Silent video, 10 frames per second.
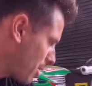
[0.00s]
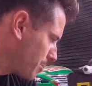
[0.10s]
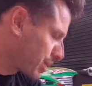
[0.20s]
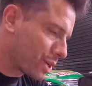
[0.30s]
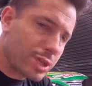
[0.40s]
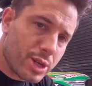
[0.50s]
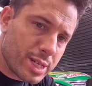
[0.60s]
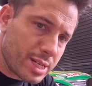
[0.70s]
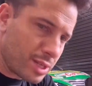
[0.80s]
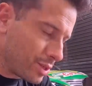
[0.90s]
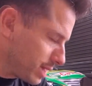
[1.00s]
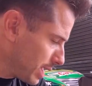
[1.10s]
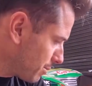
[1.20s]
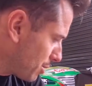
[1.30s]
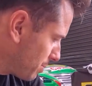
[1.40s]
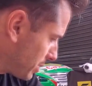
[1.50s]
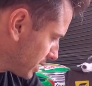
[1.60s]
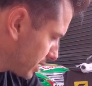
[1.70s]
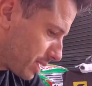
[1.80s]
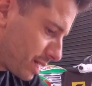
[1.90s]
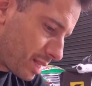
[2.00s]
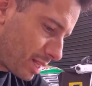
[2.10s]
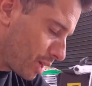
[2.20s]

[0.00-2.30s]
hoping I don't need to do that. I'm hoping that the